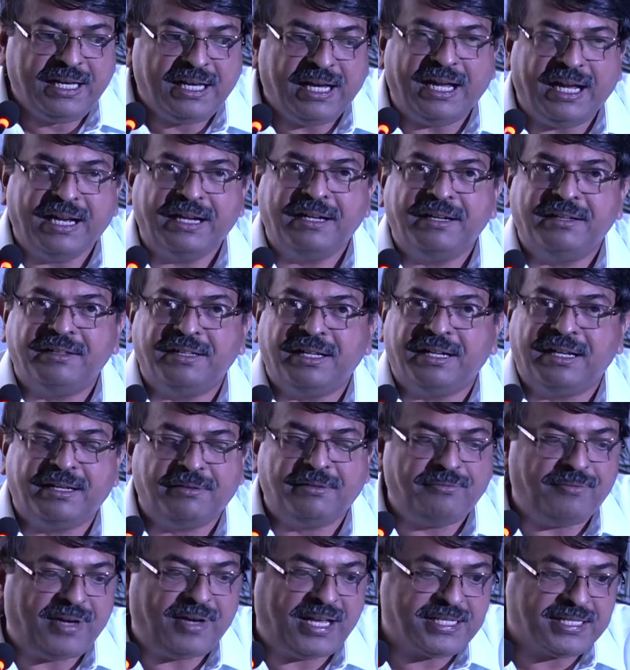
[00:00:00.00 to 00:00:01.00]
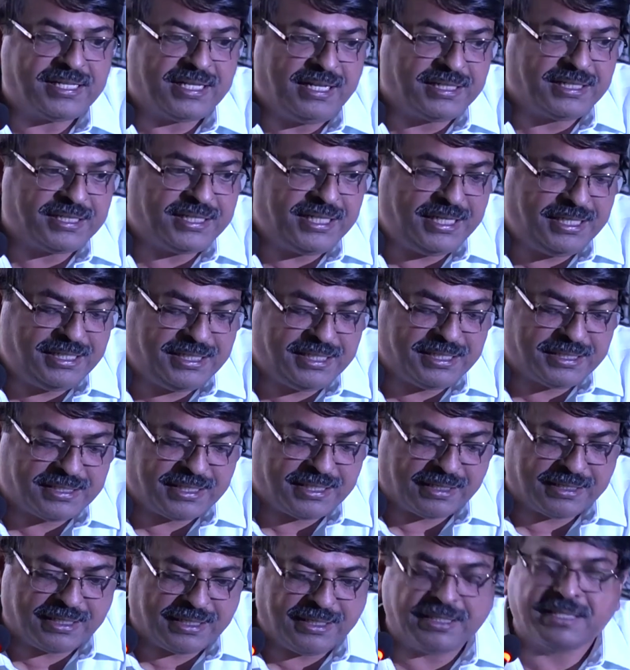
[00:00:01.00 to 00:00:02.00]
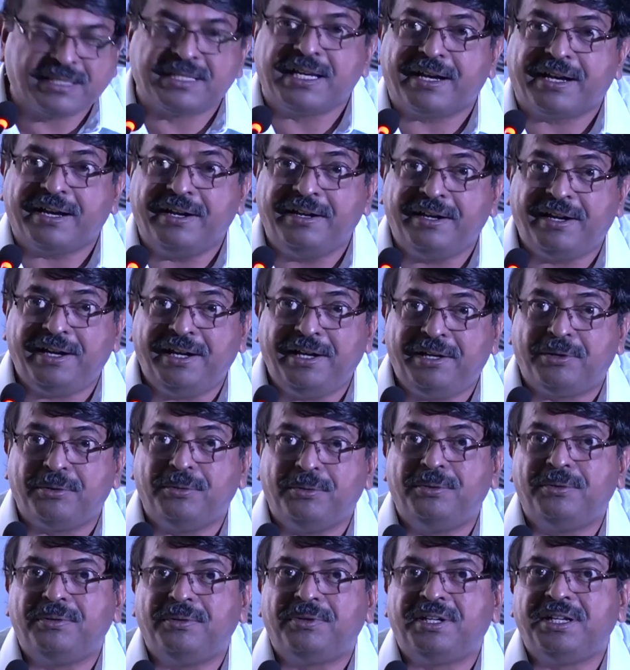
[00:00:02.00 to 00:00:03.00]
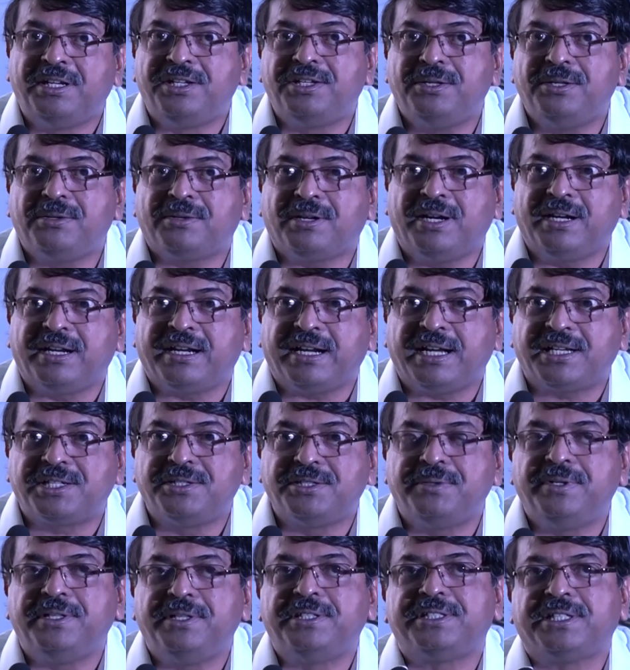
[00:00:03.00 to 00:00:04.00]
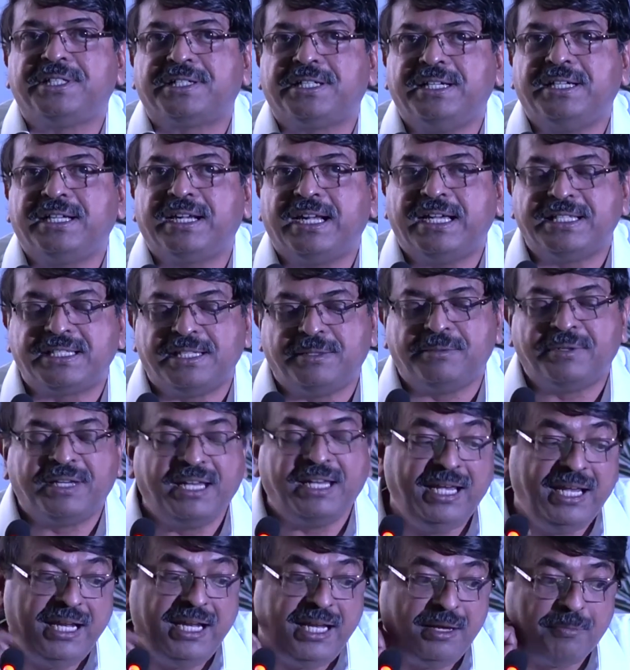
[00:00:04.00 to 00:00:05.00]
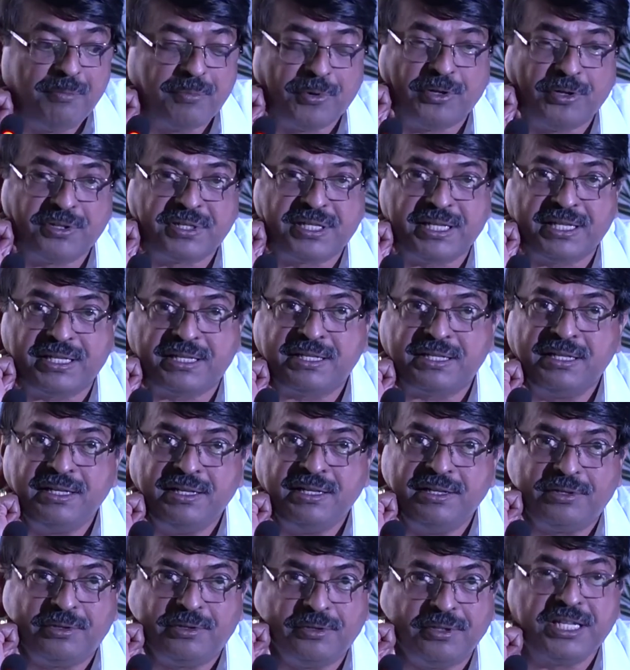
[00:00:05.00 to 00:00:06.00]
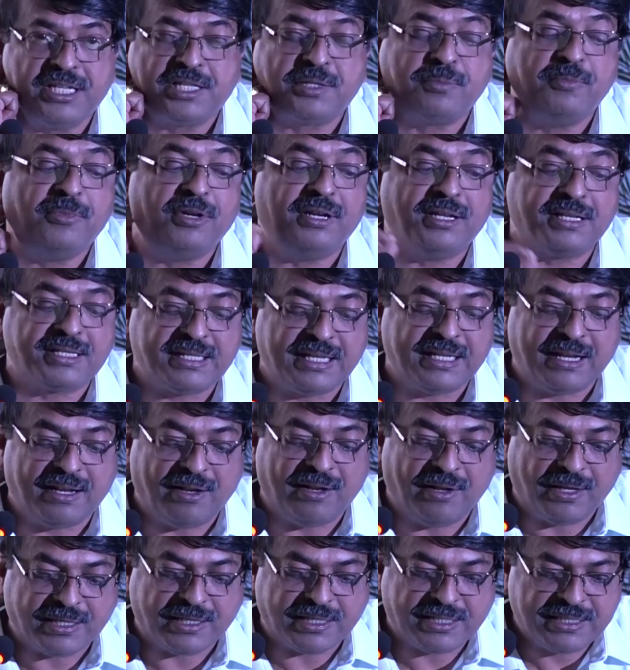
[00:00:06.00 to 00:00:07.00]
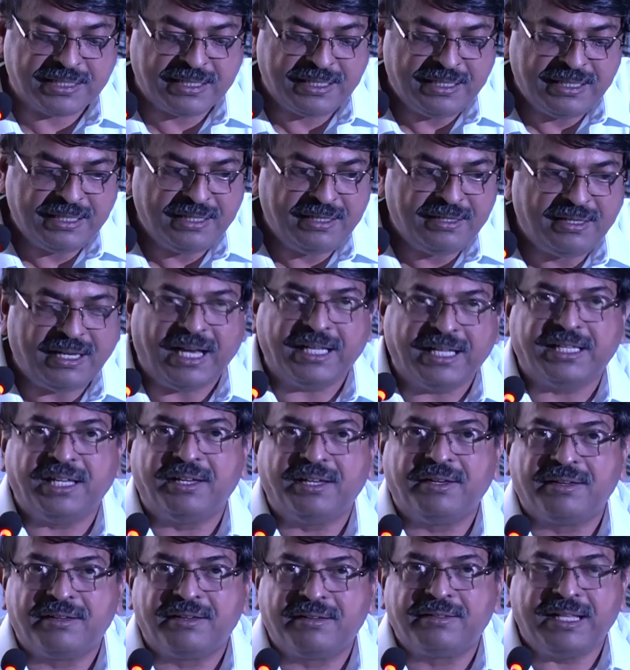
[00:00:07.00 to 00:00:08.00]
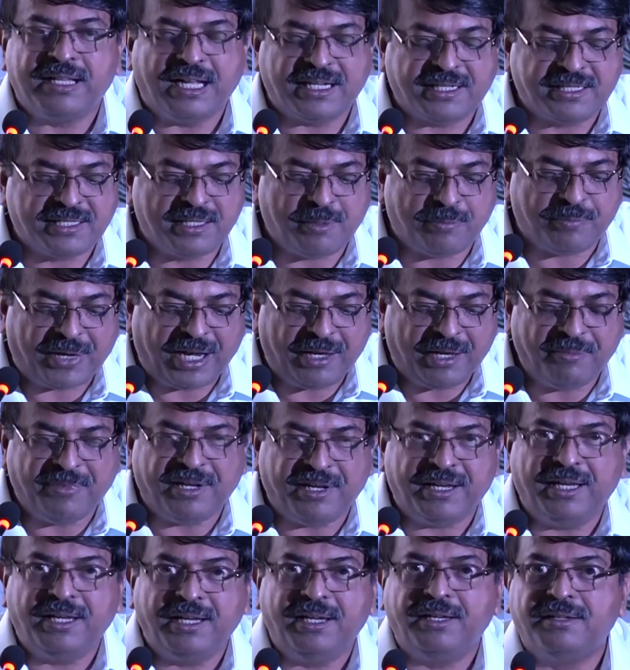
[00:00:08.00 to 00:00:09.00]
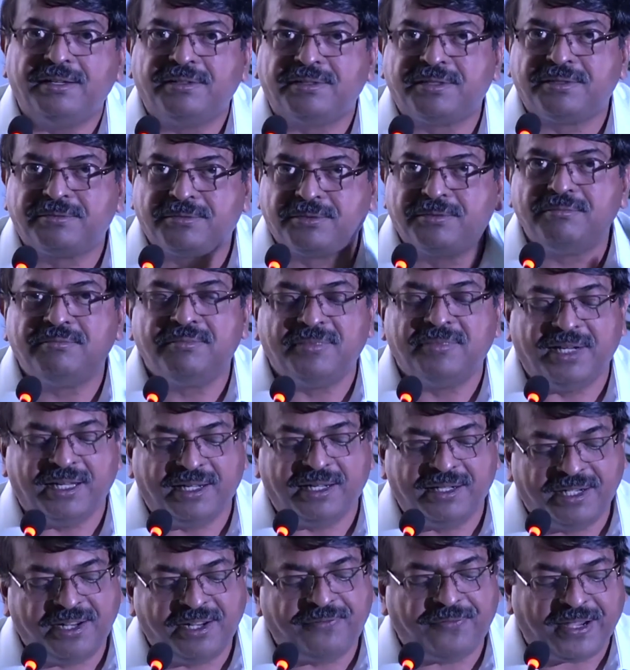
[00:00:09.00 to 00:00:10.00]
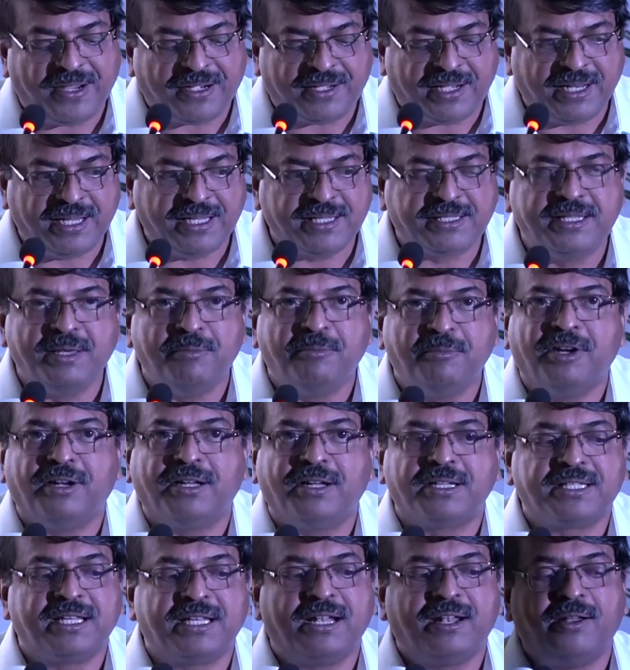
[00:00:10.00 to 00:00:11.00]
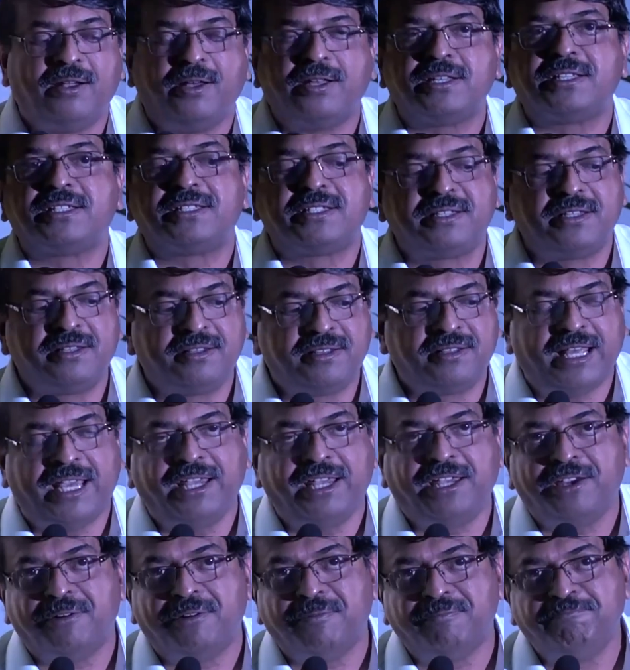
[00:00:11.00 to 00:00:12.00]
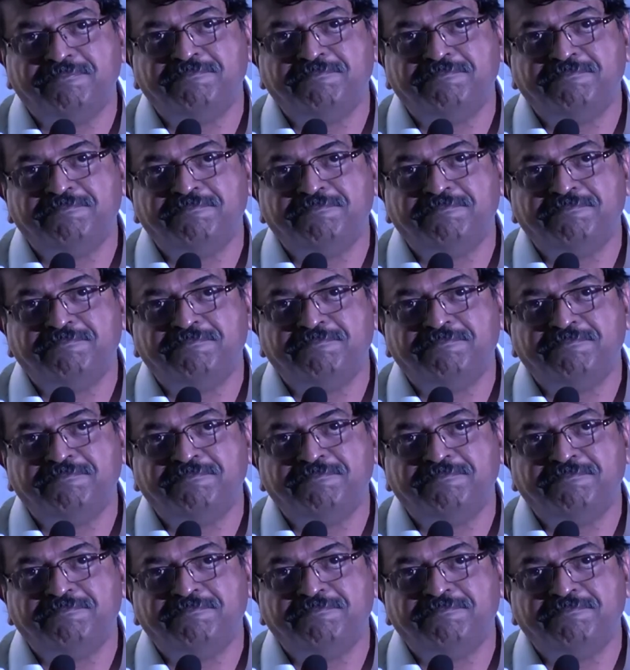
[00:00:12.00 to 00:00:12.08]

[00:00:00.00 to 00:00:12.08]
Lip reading: And the vascular changes occur secondary to tissue contraction, which occur as a healing process to this Muller cell loss. I think that's the primary defect, is the Muller cell loss. Thank you.